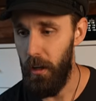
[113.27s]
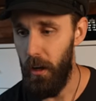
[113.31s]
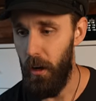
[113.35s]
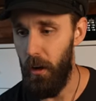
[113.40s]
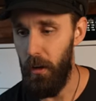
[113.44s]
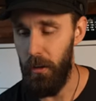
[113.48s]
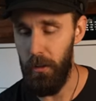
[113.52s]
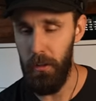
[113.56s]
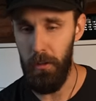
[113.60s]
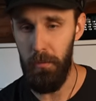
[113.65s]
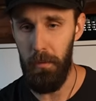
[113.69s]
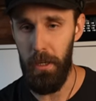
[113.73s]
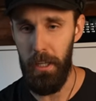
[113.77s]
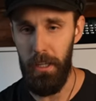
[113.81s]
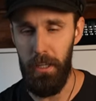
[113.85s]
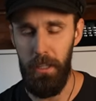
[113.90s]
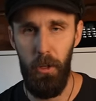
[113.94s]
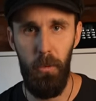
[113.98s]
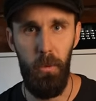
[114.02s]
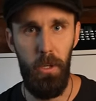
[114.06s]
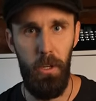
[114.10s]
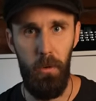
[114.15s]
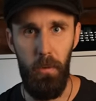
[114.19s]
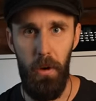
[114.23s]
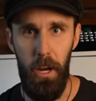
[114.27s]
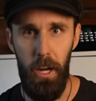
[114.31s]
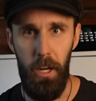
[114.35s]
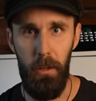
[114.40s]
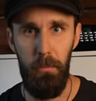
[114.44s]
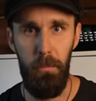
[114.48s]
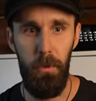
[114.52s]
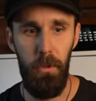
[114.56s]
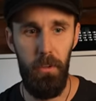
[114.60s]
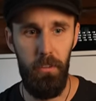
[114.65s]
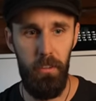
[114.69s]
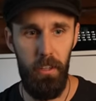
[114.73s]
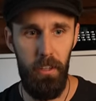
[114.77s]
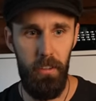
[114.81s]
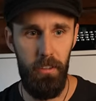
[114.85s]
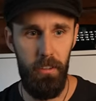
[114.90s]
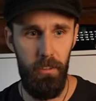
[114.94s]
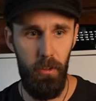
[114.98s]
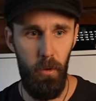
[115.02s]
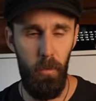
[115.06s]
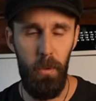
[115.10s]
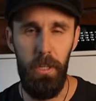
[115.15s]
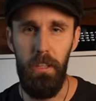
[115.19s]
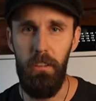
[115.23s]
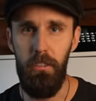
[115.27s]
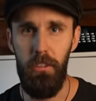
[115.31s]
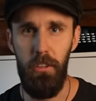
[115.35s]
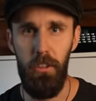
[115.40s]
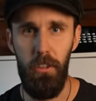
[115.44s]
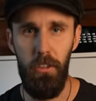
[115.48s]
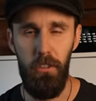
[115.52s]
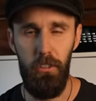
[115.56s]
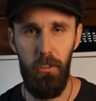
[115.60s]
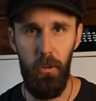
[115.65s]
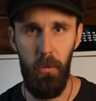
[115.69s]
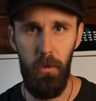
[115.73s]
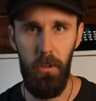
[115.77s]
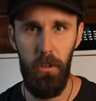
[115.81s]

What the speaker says: on my clothing rack, because that's so easy to show